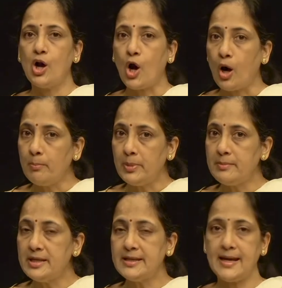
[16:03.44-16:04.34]

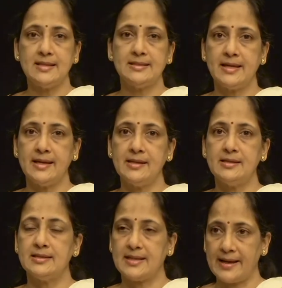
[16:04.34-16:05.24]
Complement cascade
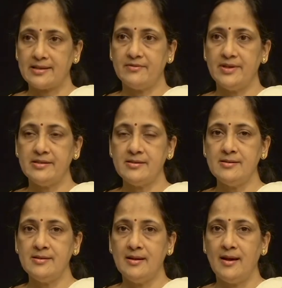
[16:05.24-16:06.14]
is
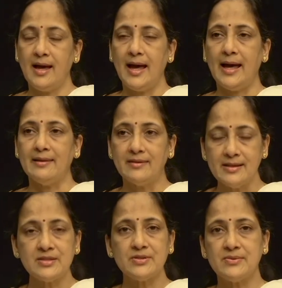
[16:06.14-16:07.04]
activated, and
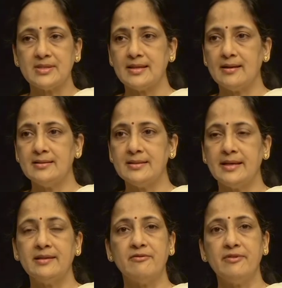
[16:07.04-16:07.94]
this results
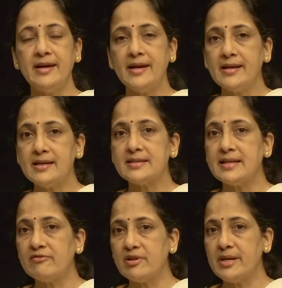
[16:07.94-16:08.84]
in the various
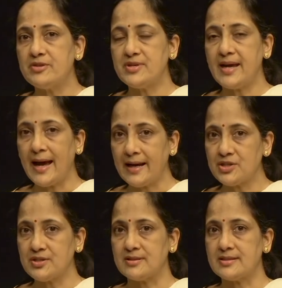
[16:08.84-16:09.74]
inflammatory
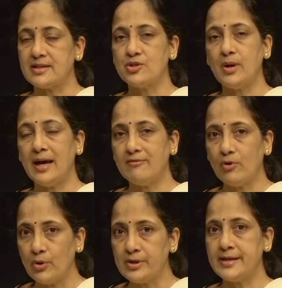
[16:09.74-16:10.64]
actions that you have
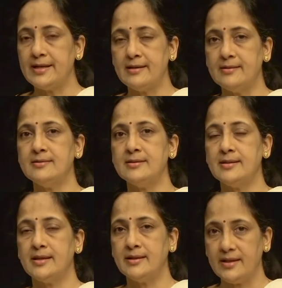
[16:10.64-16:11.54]
already
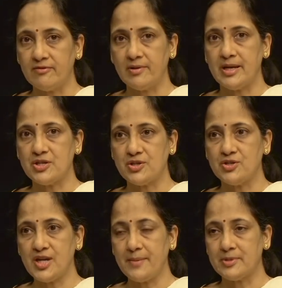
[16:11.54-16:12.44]
learnt in the
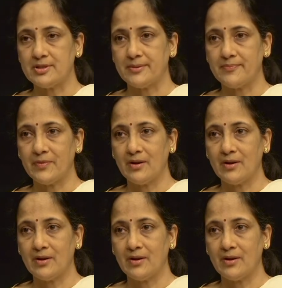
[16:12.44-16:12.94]
inflammation chapter.